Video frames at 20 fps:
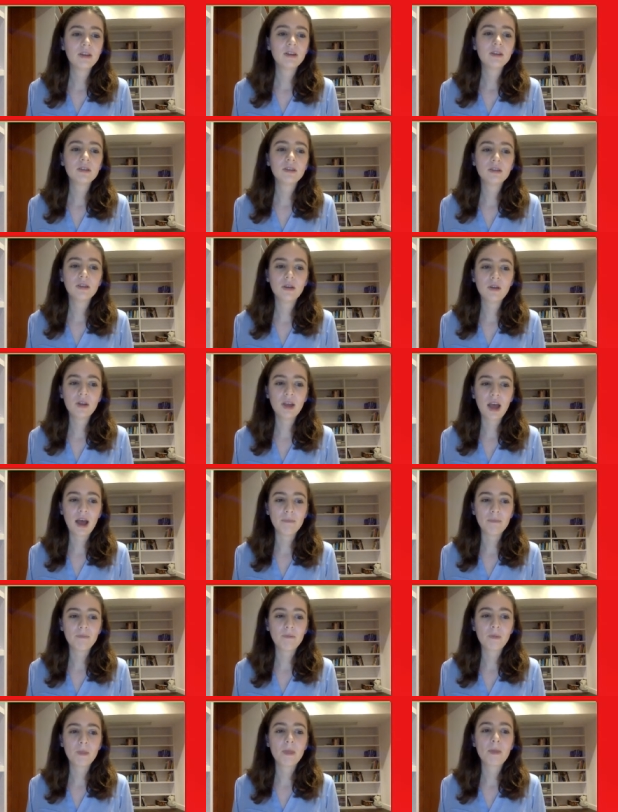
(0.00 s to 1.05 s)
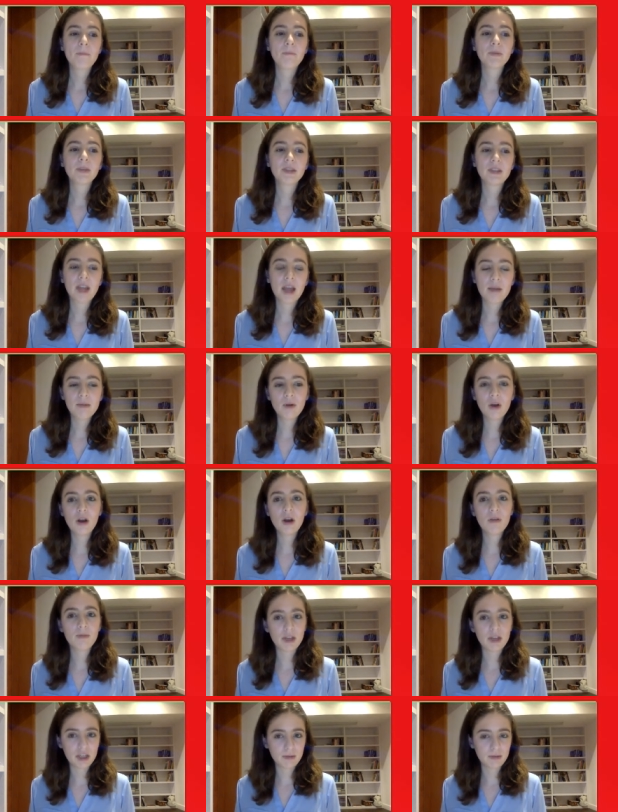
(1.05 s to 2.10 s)
So yeah, same color
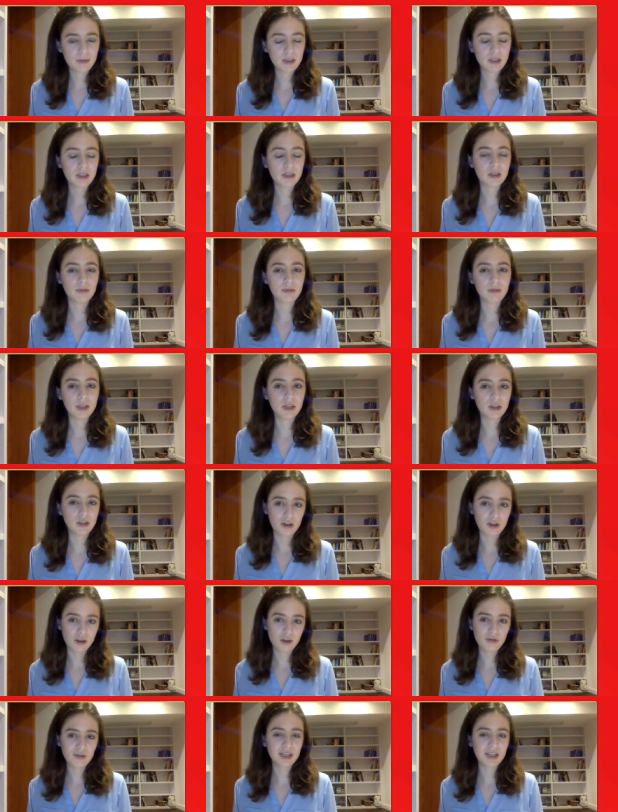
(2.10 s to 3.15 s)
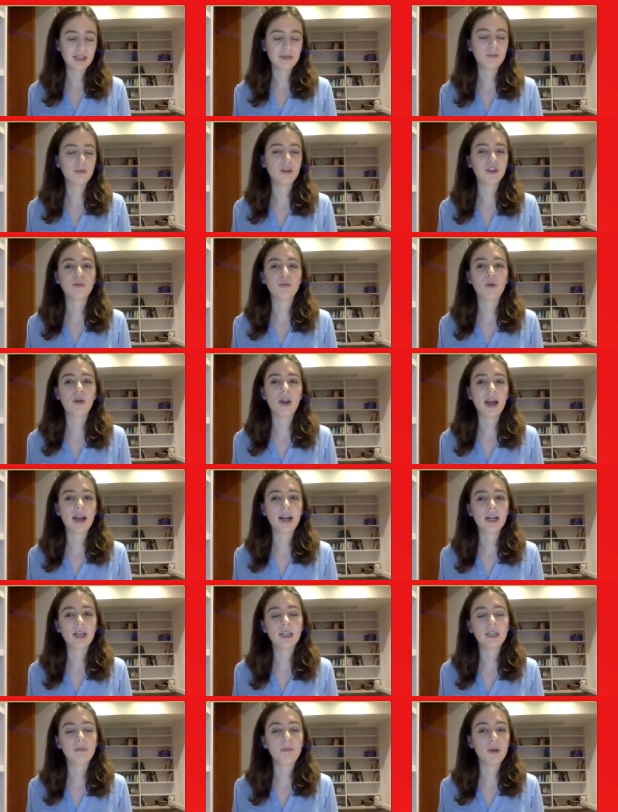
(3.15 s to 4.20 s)
bishops is something to note. It's much more
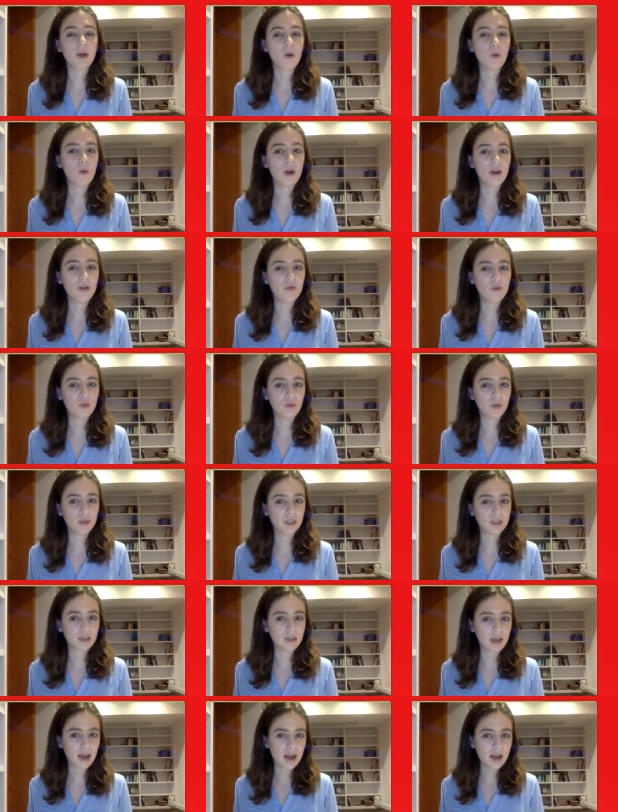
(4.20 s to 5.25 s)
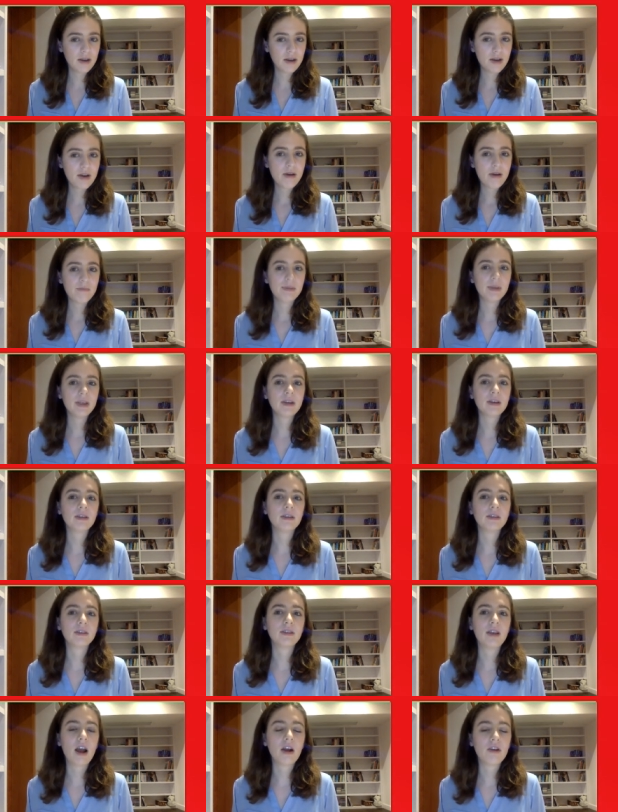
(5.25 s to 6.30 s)
likely to be a win for one side, because
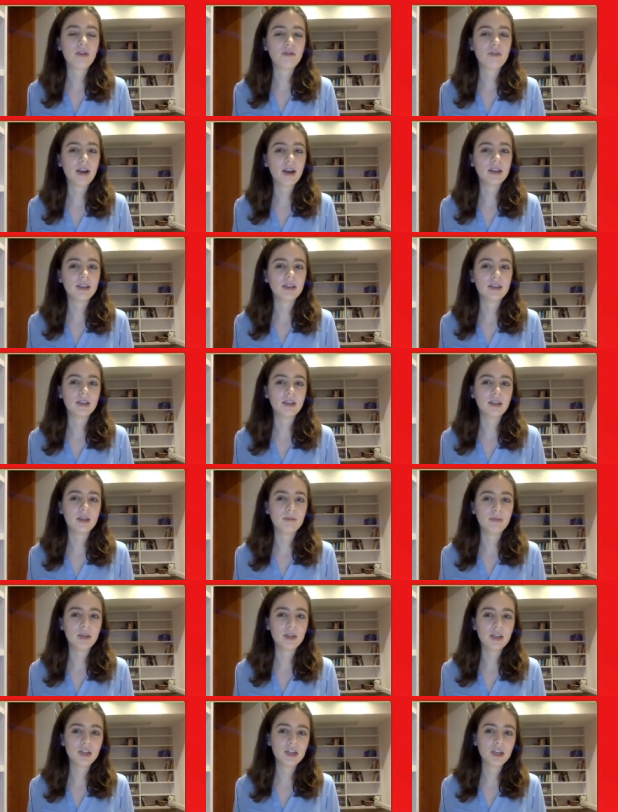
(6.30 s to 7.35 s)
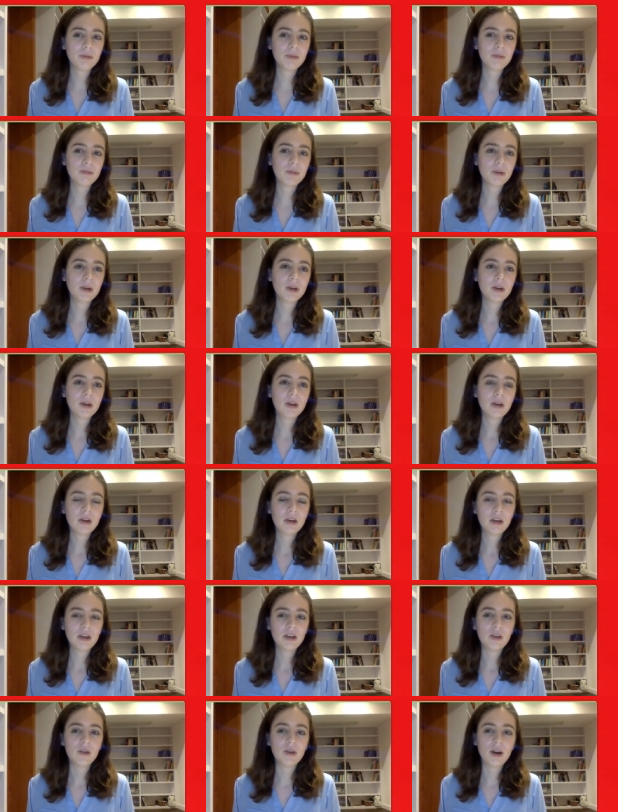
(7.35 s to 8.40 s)
sacrificing the bishop,
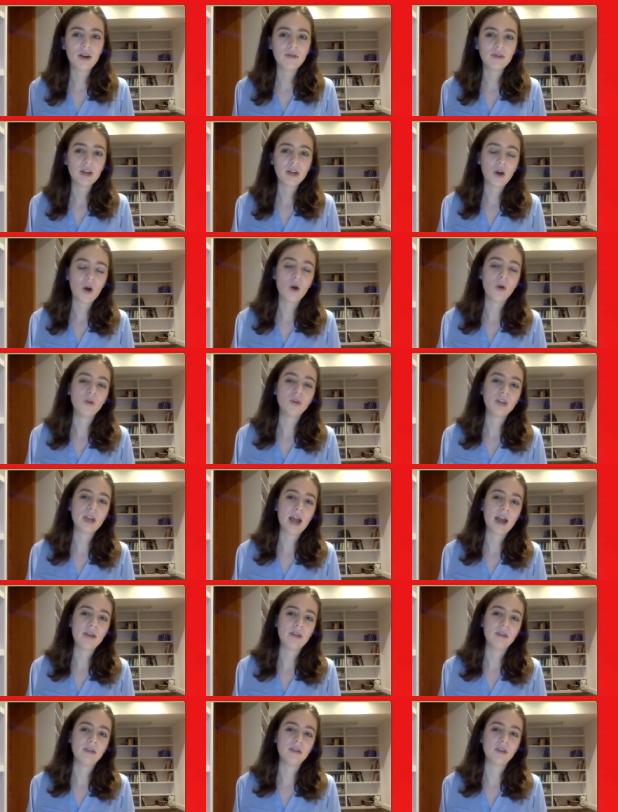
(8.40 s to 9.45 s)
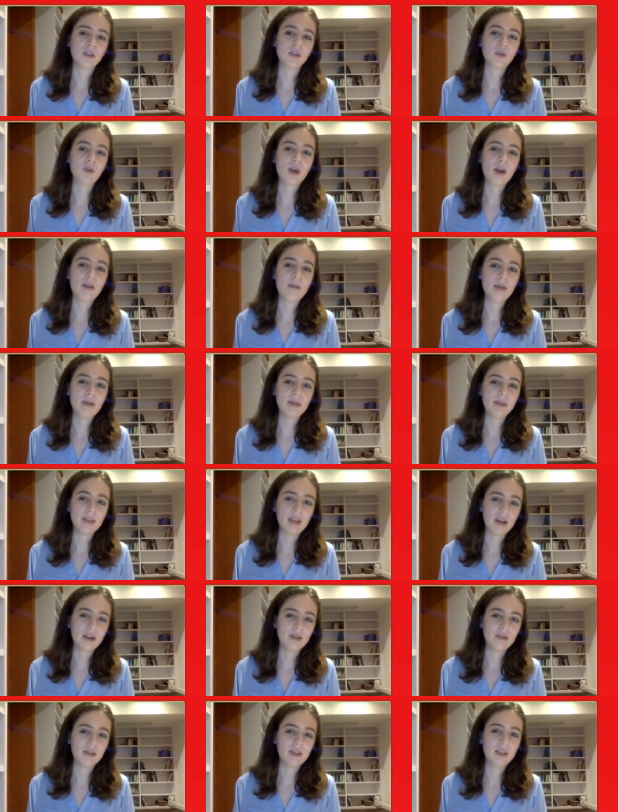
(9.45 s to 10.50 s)
you can't really hold down the square, maybe
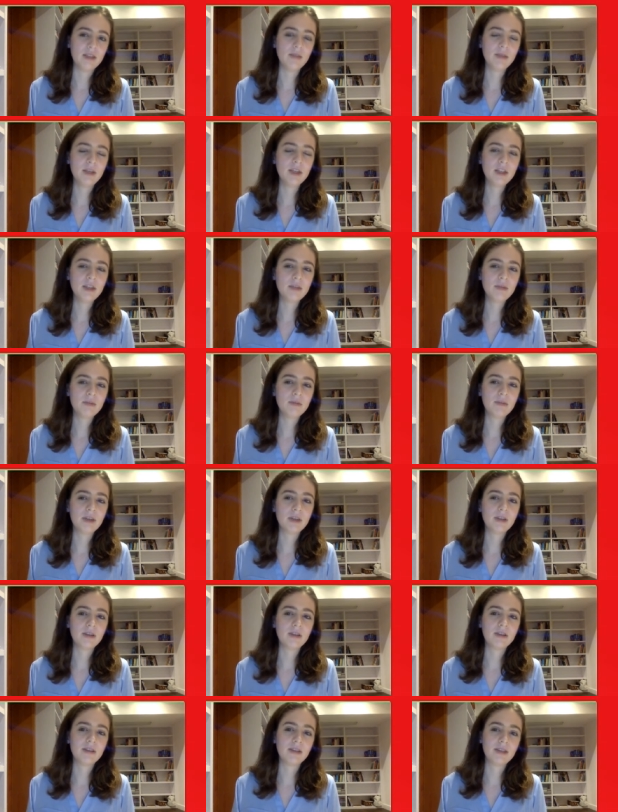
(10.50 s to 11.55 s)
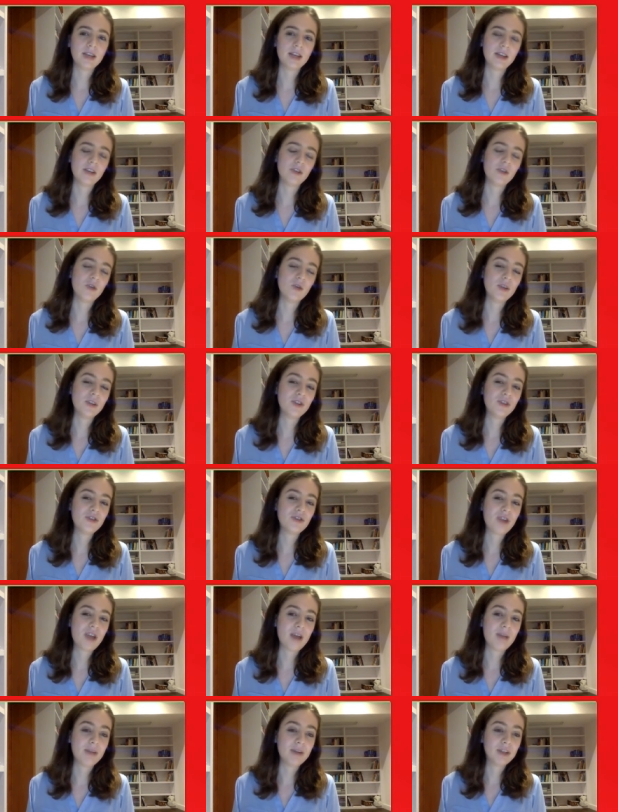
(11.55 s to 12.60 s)
sacrifice the bishop, because they can always
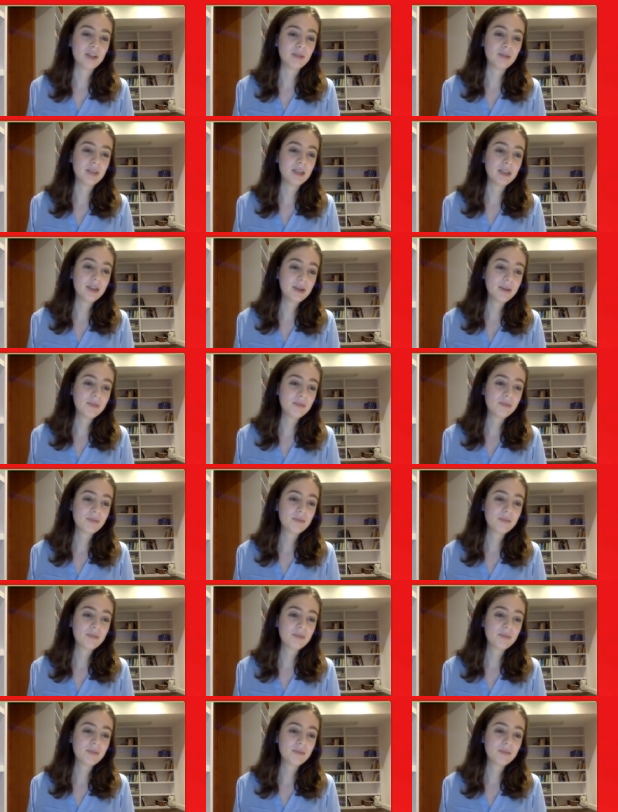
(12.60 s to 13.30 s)
trade bishops here.